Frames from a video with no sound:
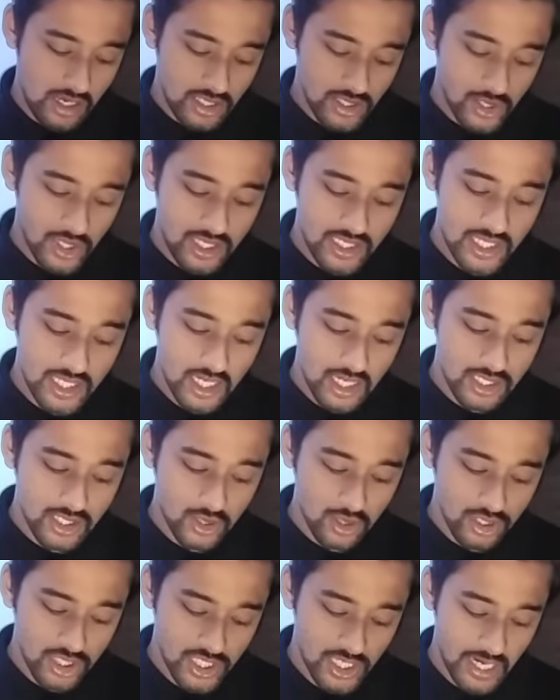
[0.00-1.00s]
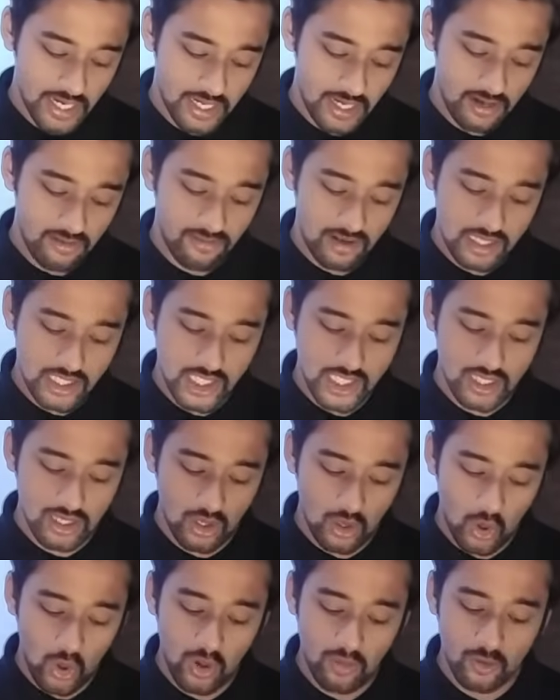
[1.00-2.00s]
So is it associated with
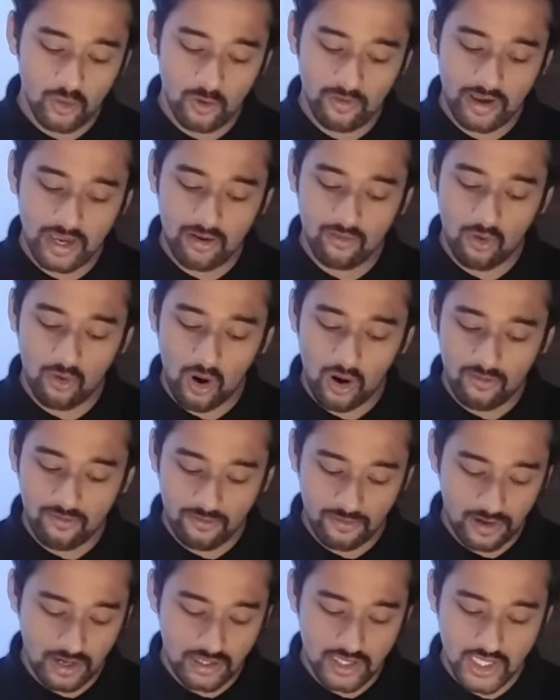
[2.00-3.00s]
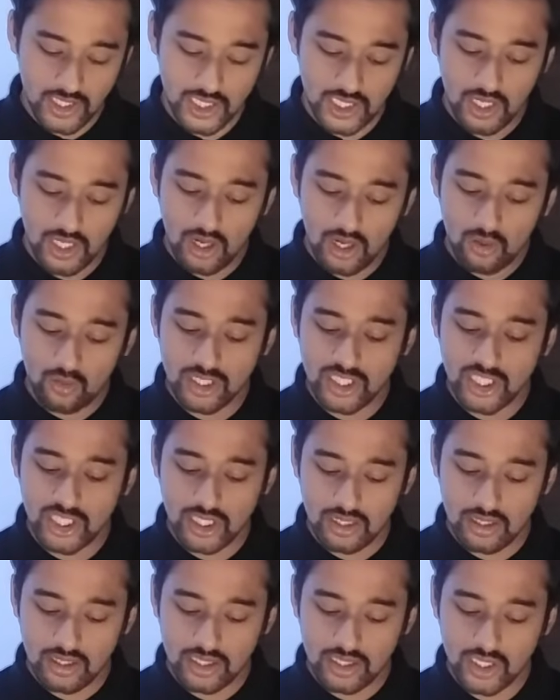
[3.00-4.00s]
slow moving warm fronts which
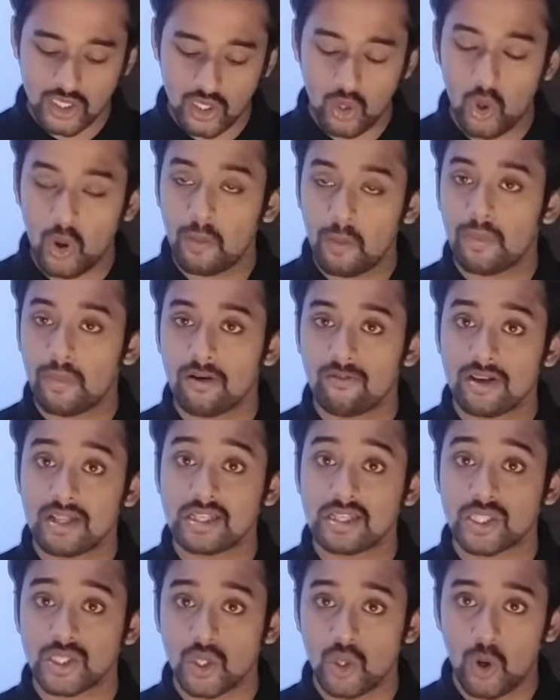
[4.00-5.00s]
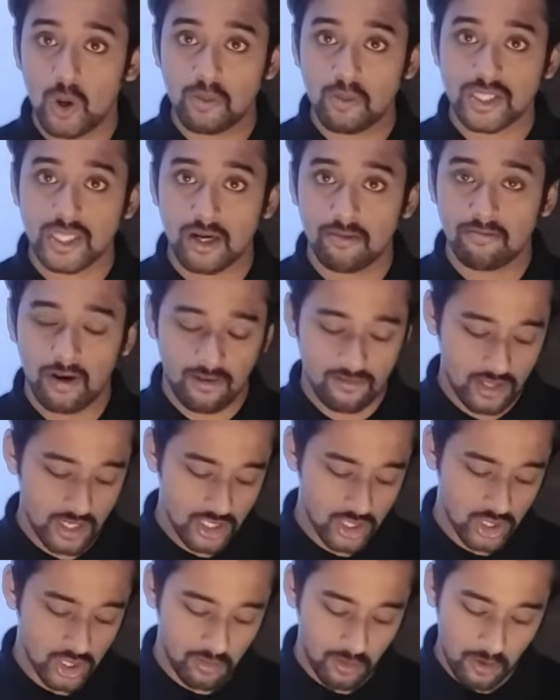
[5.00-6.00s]
slopes above the
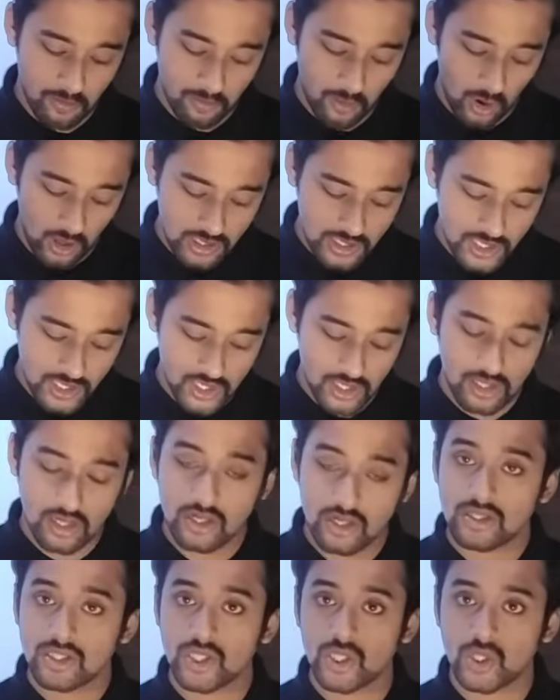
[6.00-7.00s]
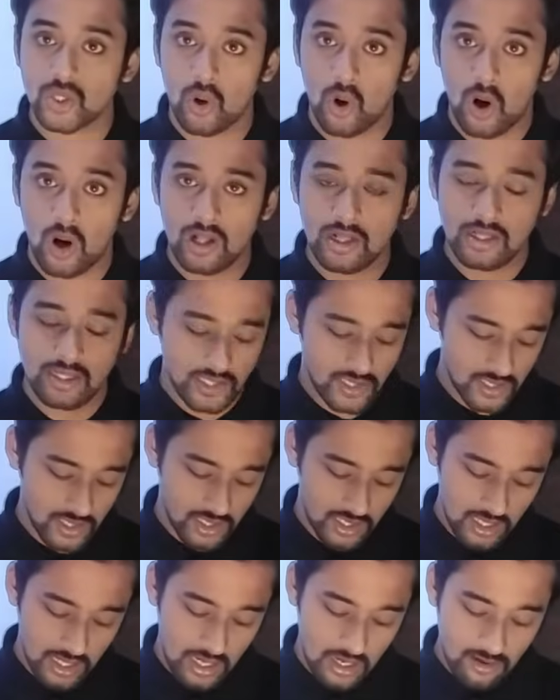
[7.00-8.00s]
tropopause,
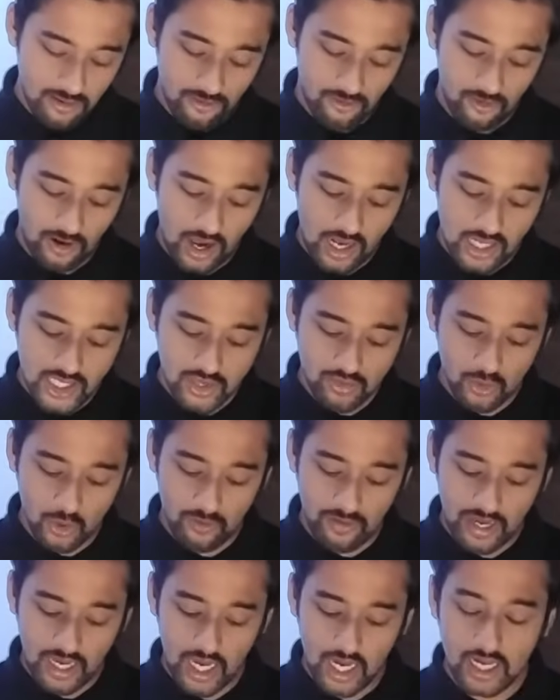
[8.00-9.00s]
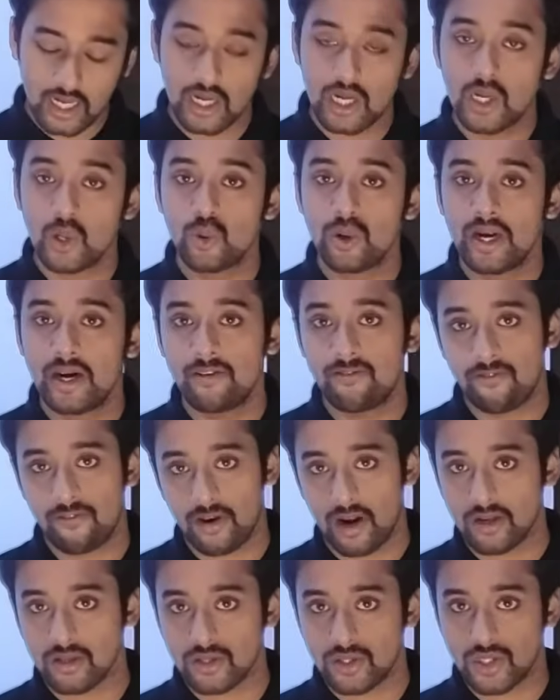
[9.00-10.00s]
squalls, fast moving occluded
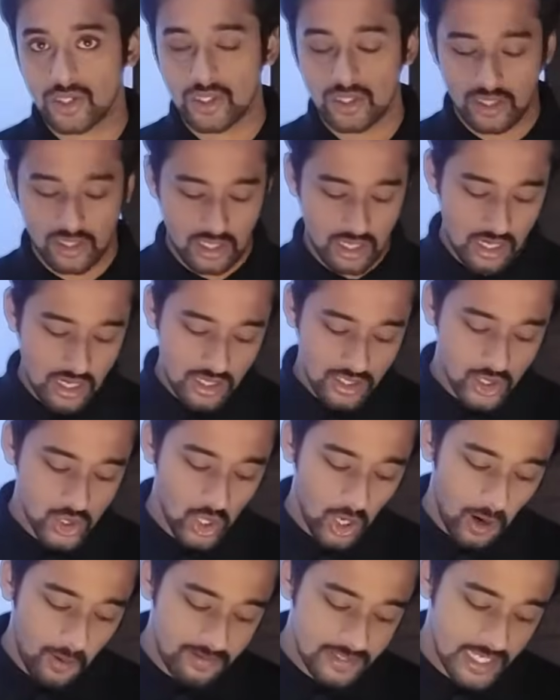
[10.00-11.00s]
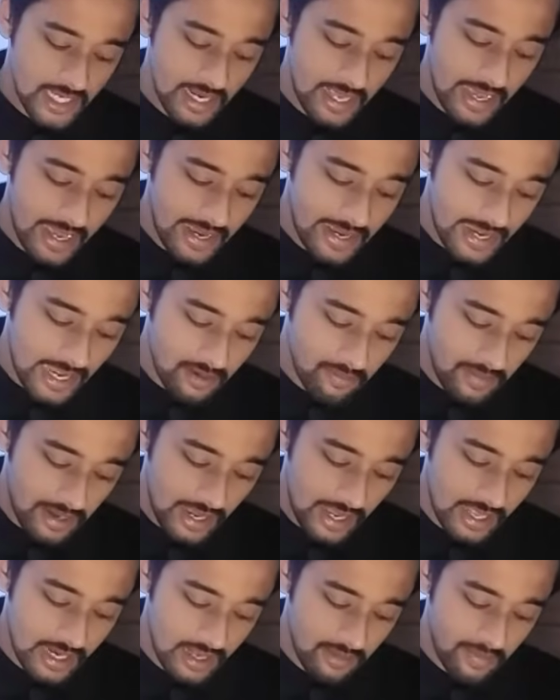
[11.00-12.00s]
fronts? So option A can be
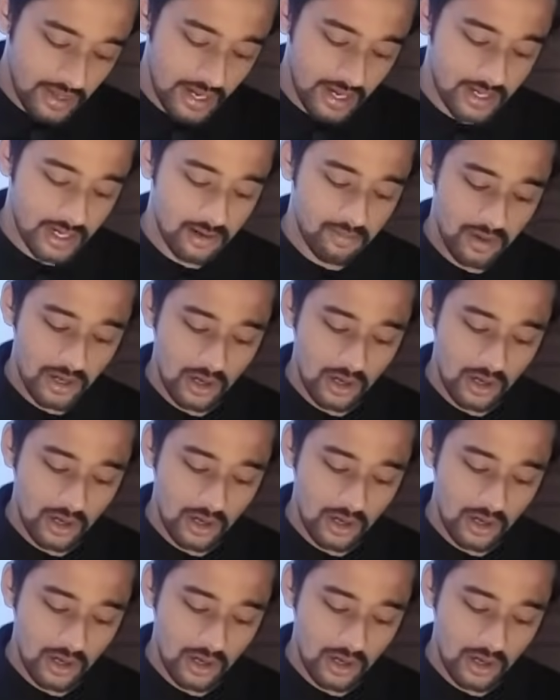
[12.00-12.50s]
eliminated